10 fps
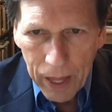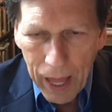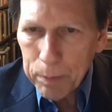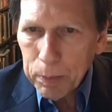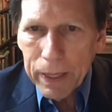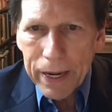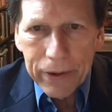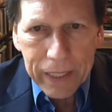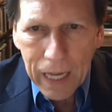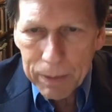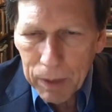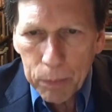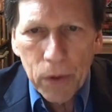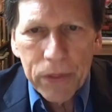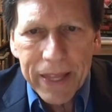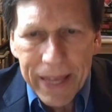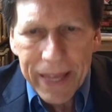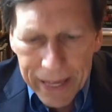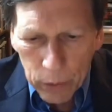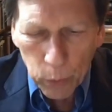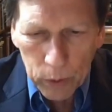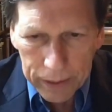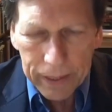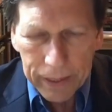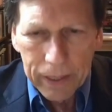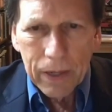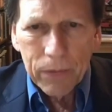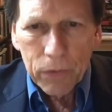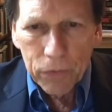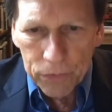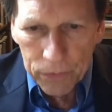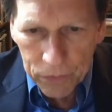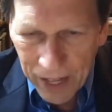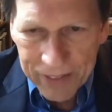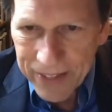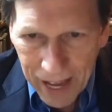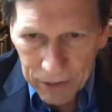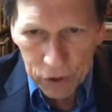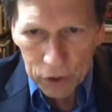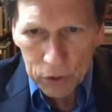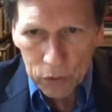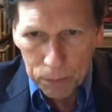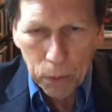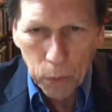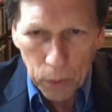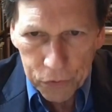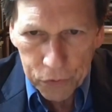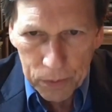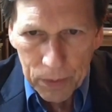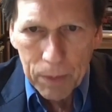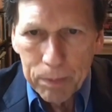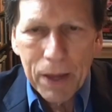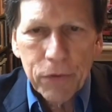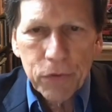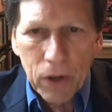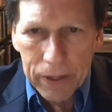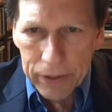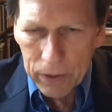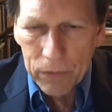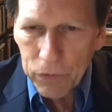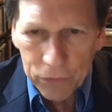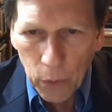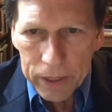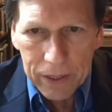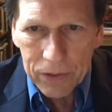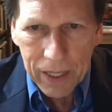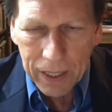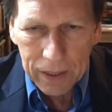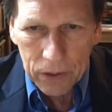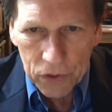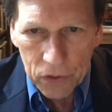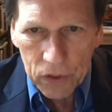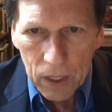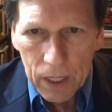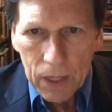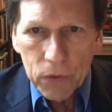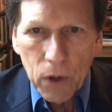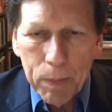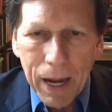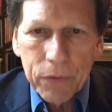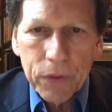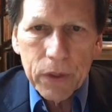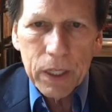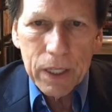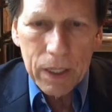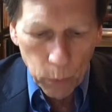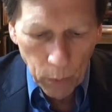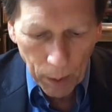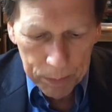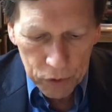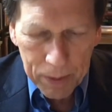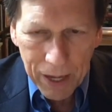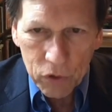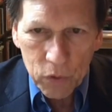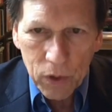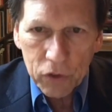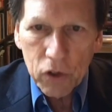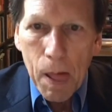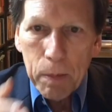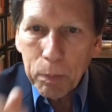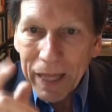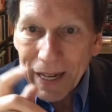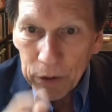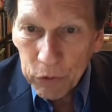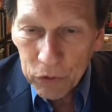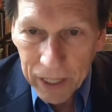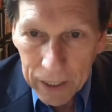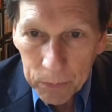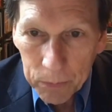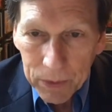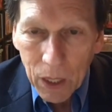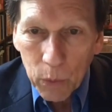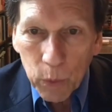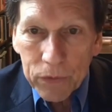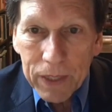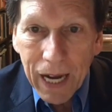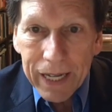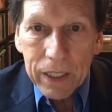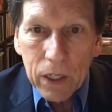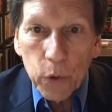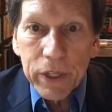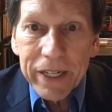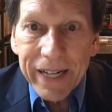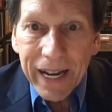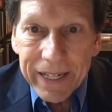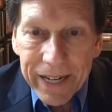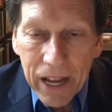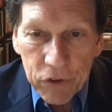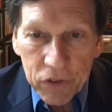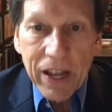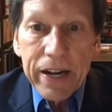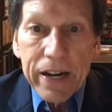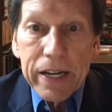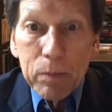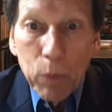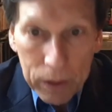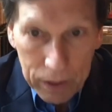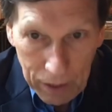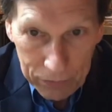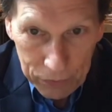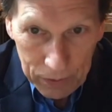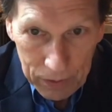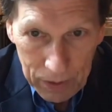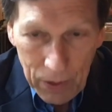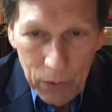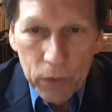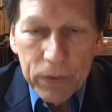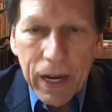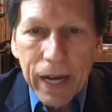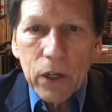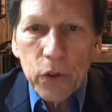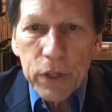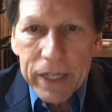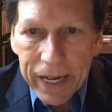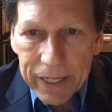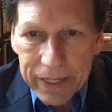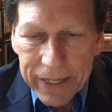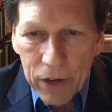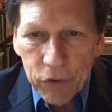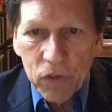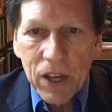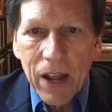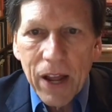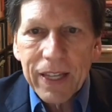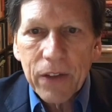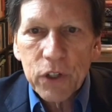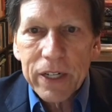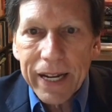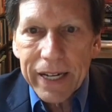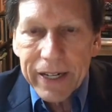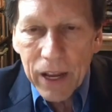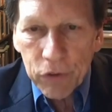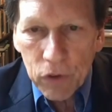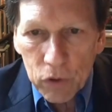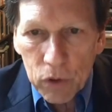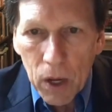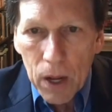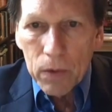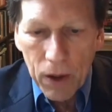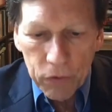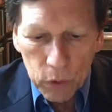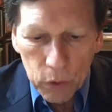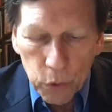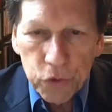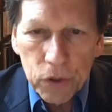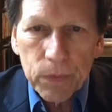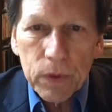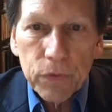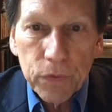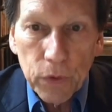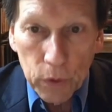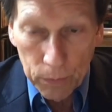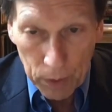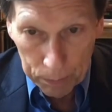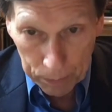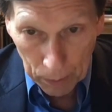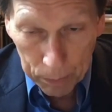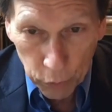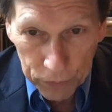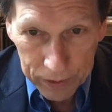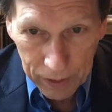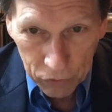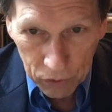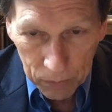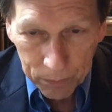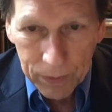And Blair came up with equally fantastic reports based on phony intelligence about the weapons of mass destruction. But Blair said, we've got to go to the United Nations. He said, I need more cover. We've got to go to the United Nations and get the United Nations resolution for approving this.